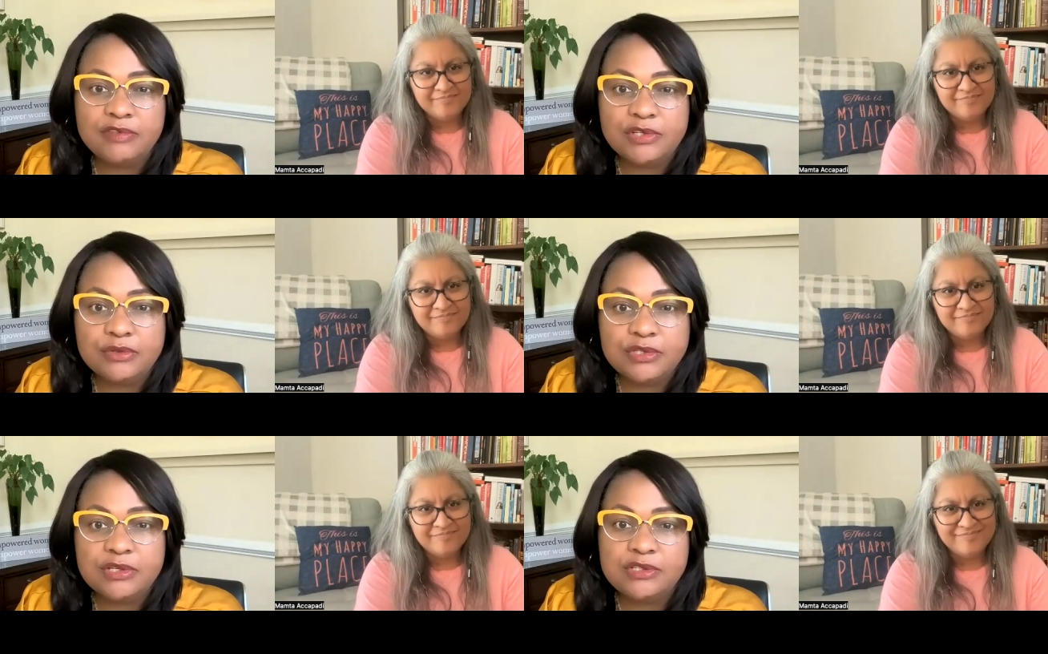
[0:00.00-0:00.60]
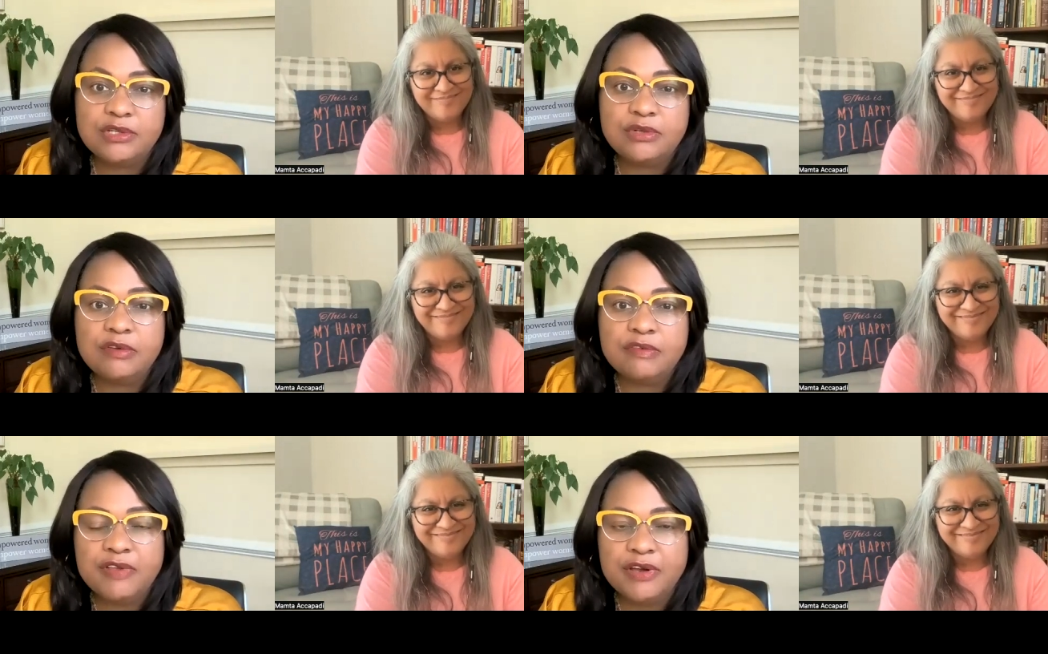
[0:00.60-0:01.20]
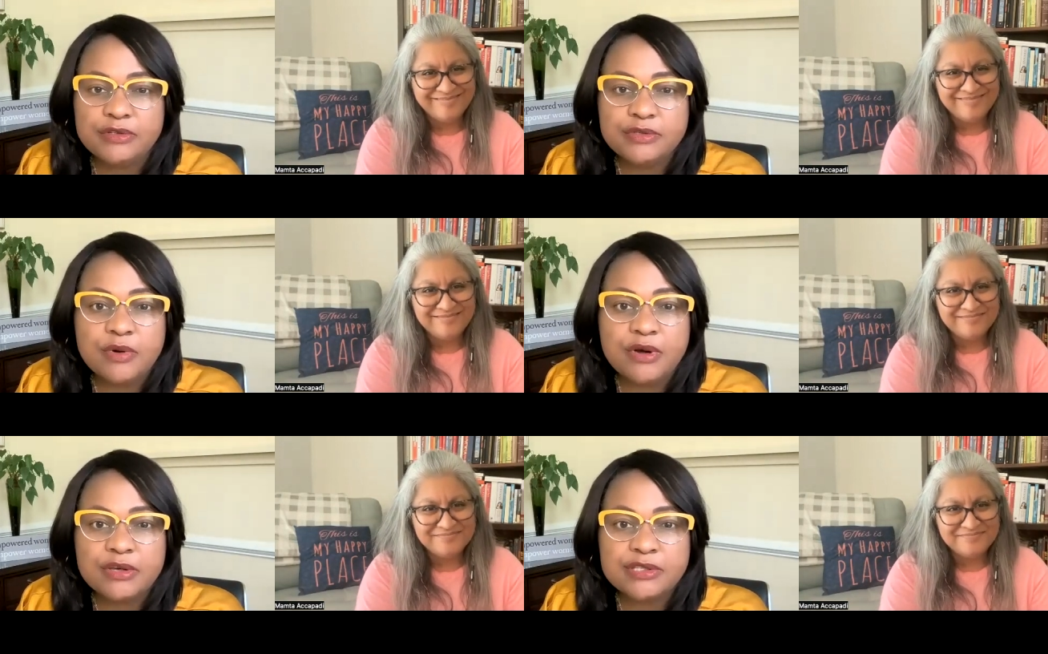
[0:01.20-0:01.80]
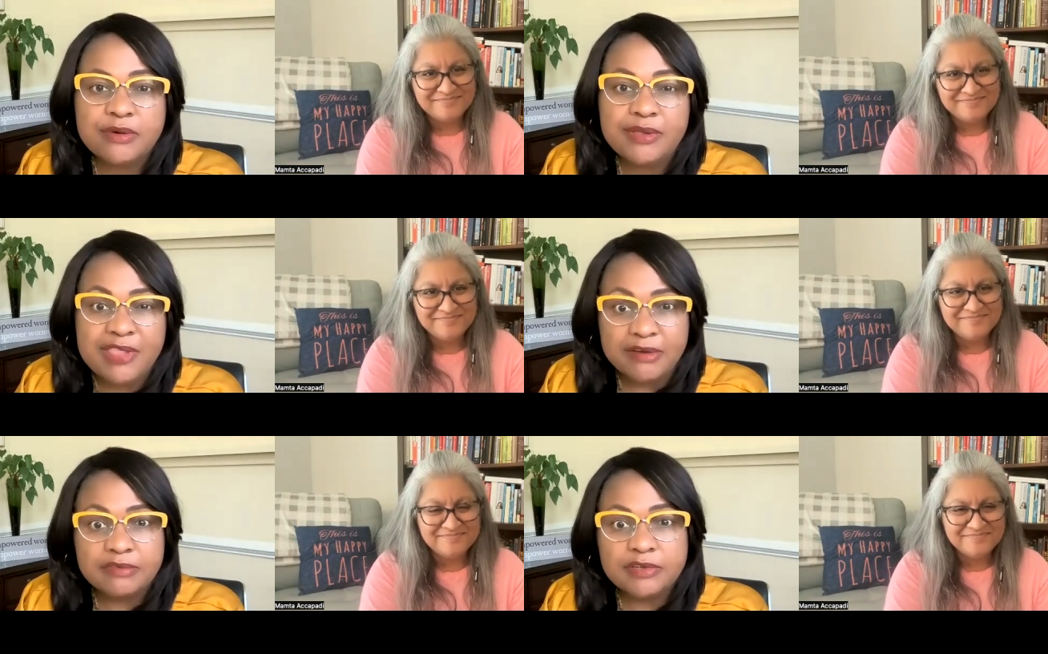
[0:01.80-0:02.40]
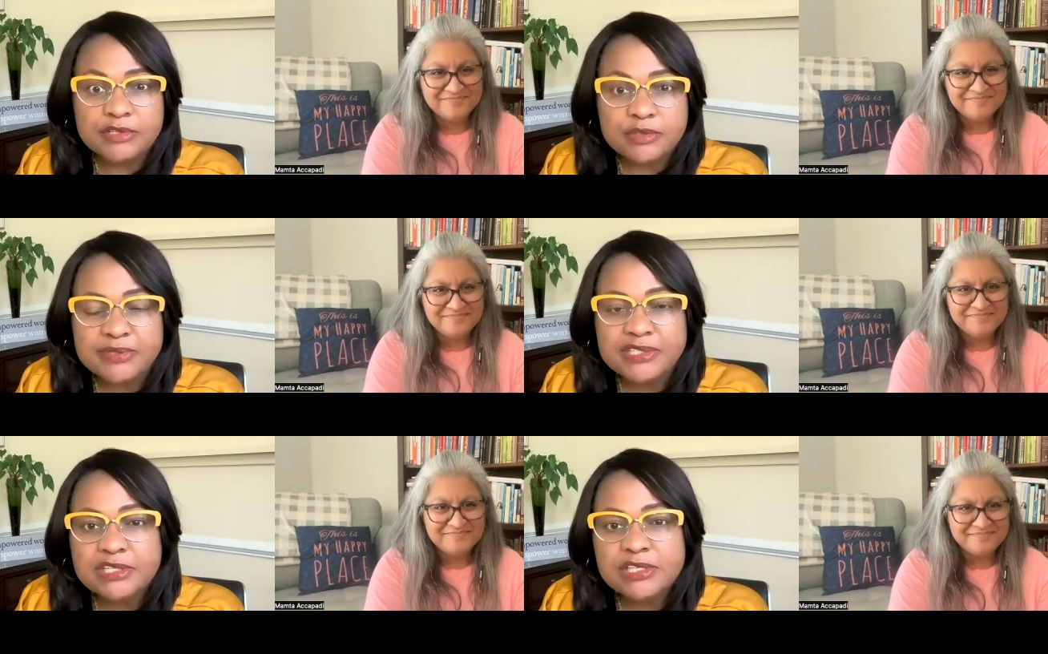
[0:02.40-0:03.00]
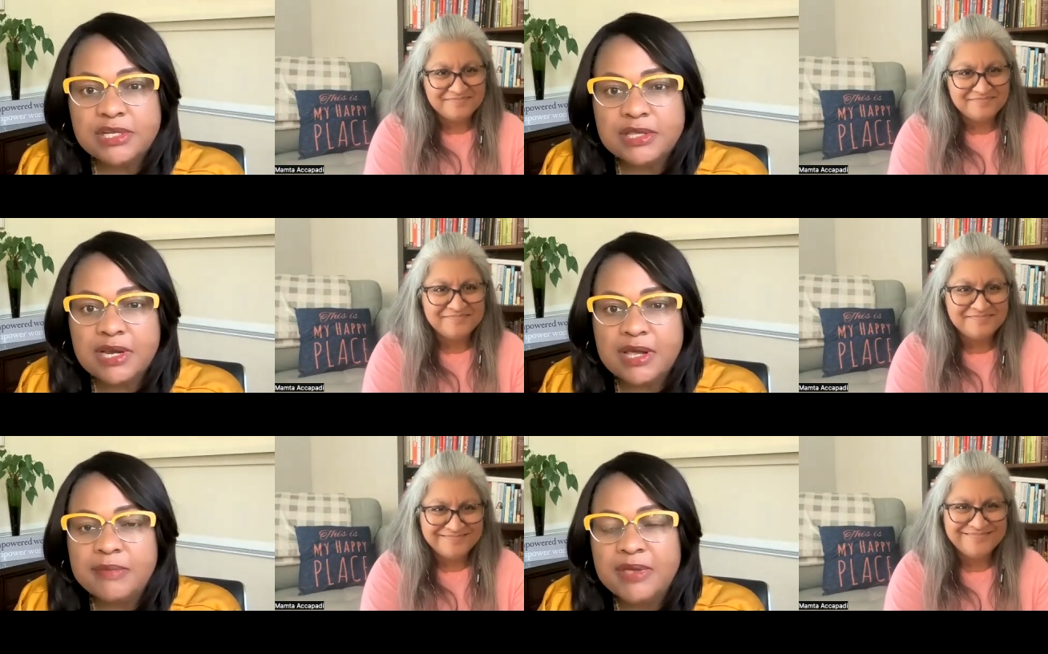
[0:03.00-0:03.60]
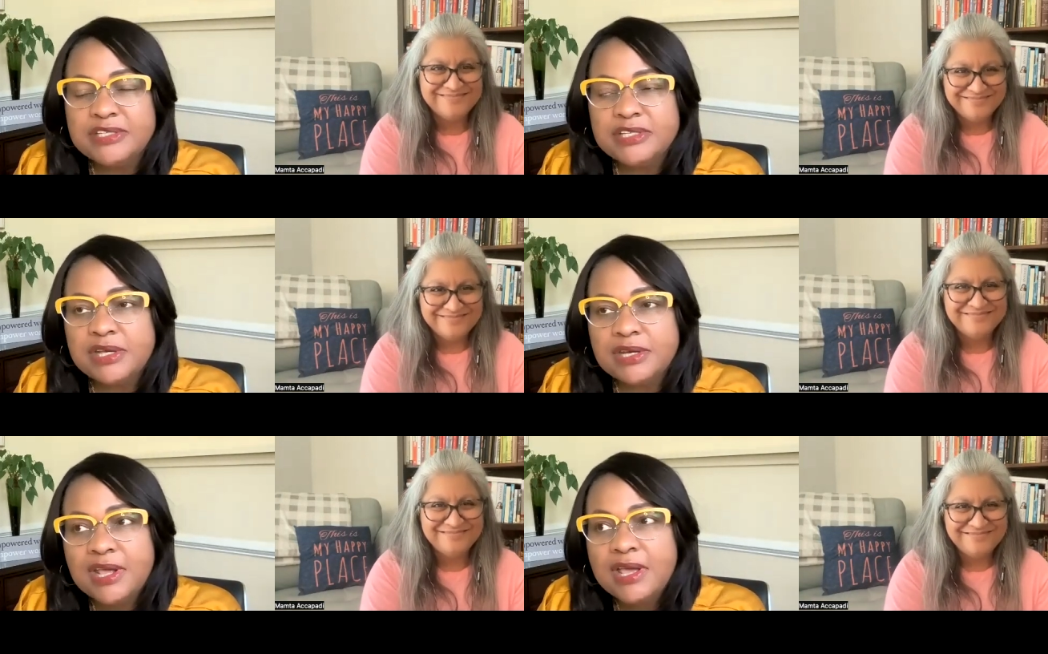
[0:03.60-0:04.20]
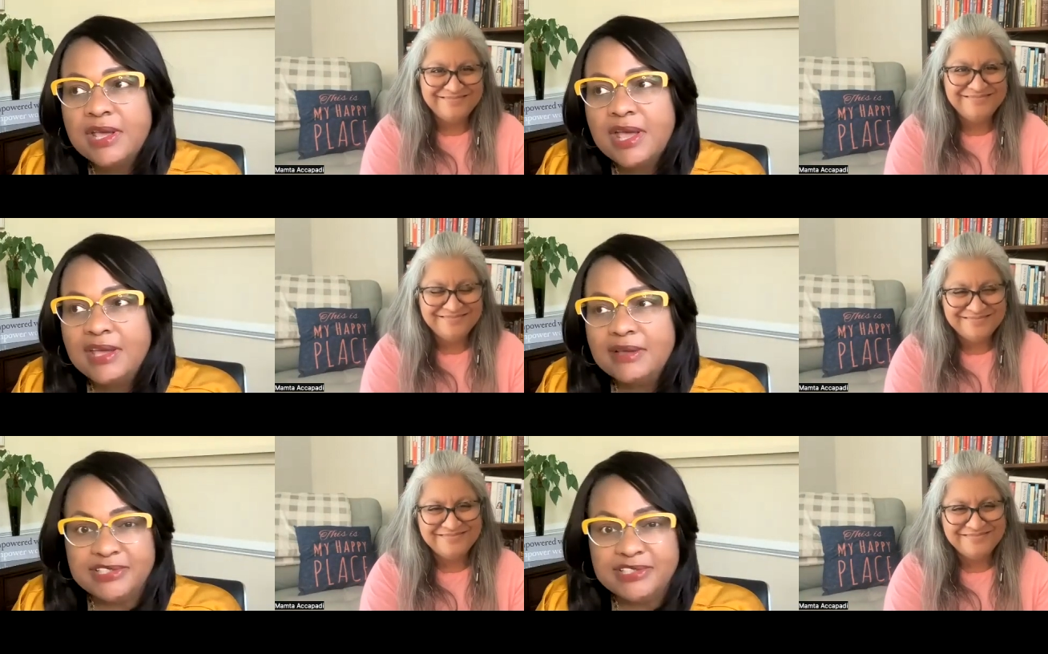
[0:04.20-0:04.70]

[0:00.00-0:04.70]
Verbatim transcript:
Speaker 1: chosen student affairs work. So, in that first position that I mentioned, mm-hmm.